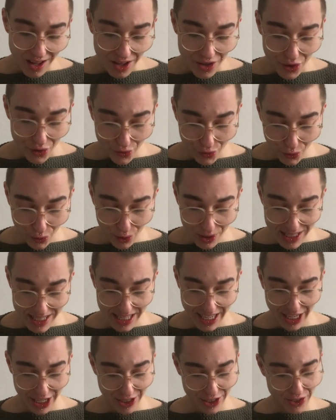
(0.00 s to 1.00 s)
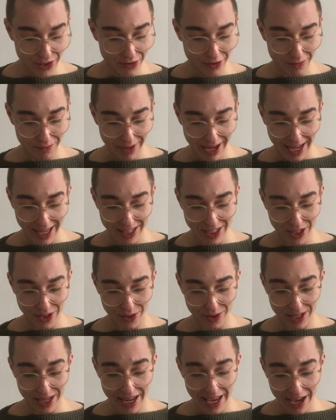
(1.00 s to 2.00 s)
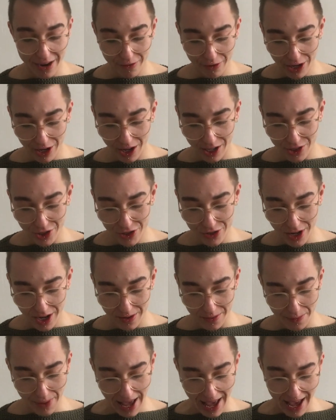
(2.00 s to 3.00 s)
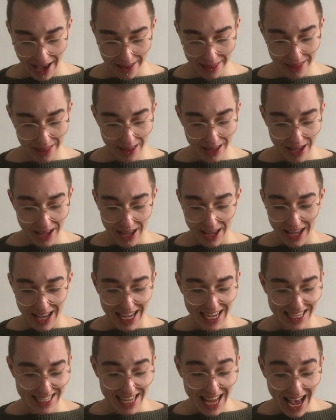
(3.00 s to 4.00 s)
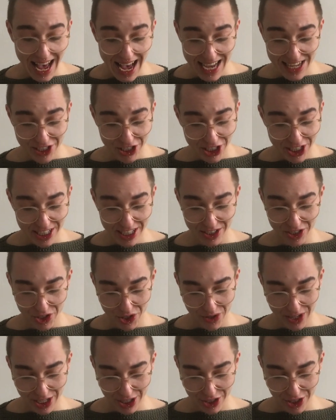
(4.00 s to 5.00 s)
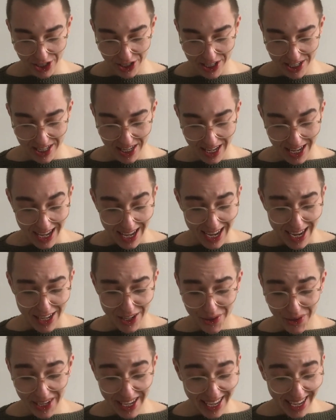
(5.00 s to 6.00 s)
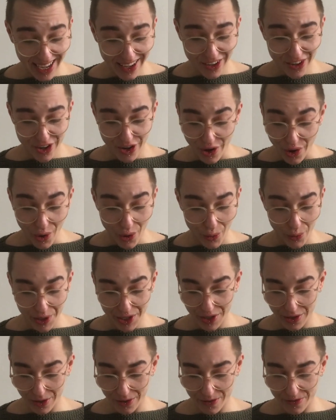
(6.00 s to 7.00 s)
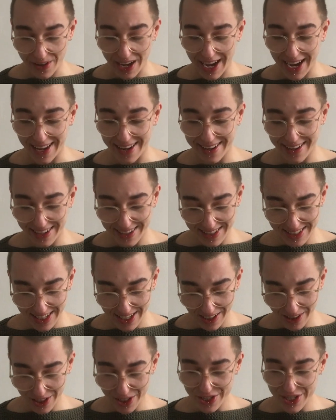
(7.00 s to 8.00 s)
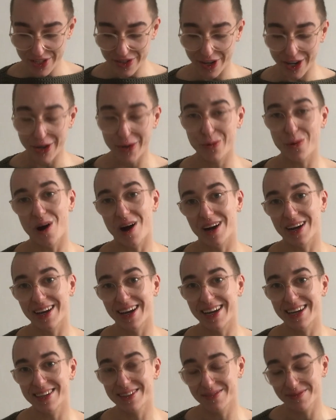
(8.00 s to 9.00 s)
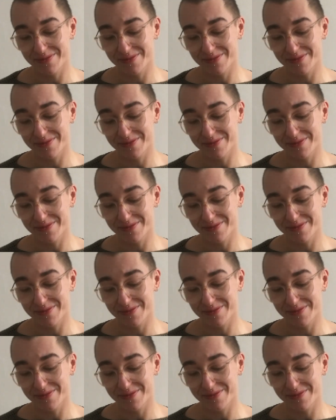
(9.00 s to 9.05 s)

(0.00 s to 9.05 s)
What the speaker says: The Fool is here to remind you that every untrodden path has hazards and treasures, and you can't know what you'll find until you start walking.